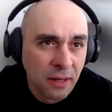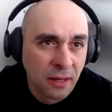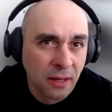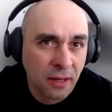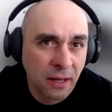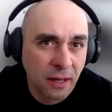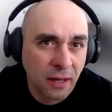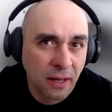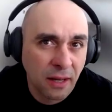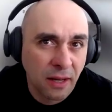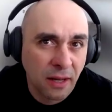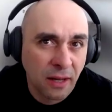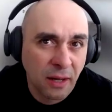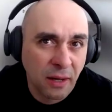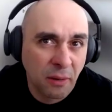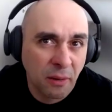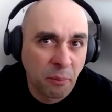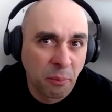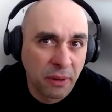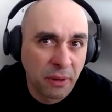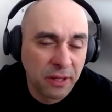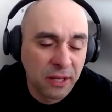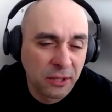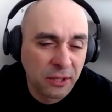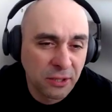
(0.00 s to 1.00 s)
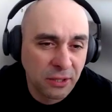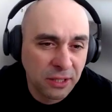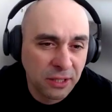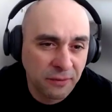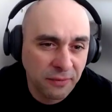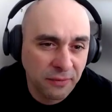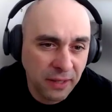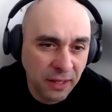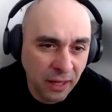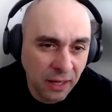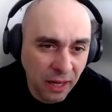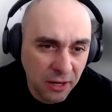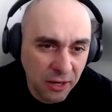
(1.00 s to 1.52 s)
But the
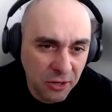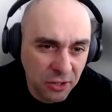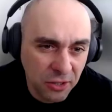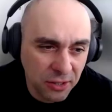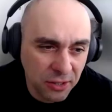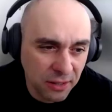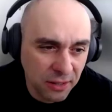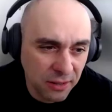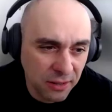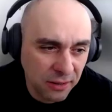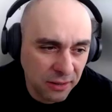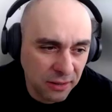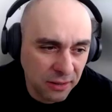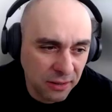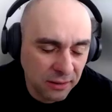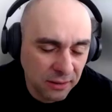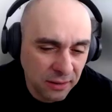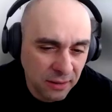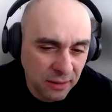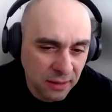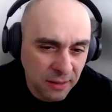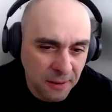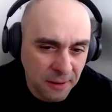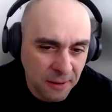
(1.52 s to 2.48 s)
certifications